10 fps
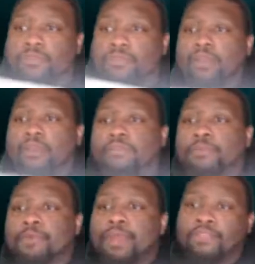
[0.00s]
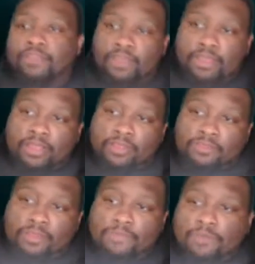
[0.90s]
of the project.
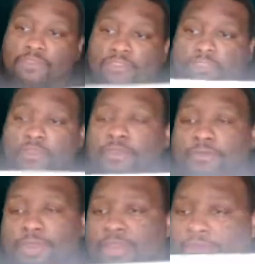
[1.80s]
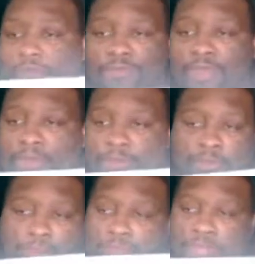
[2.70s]
So if you just you know if you didn't have a vinyl you
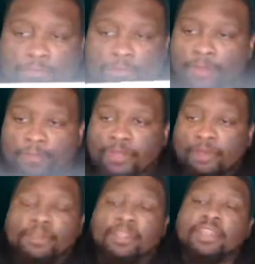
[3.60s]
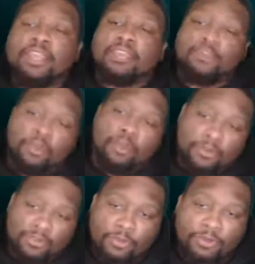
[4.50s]
know a record player, but then again you can
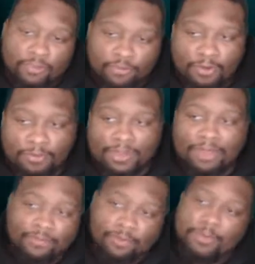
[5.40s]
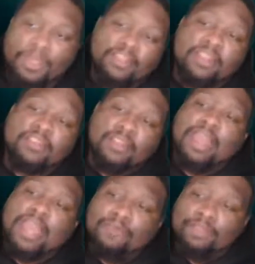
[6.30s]
always go on the streaming platforms. But at the end of the day,
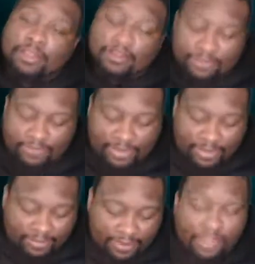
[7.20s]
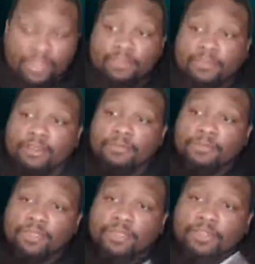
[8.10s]
I have it there just in case. So
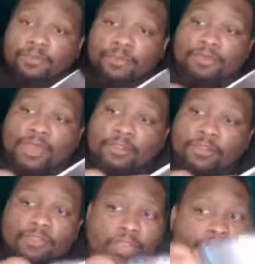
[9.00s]
this is what the vinyl looks like.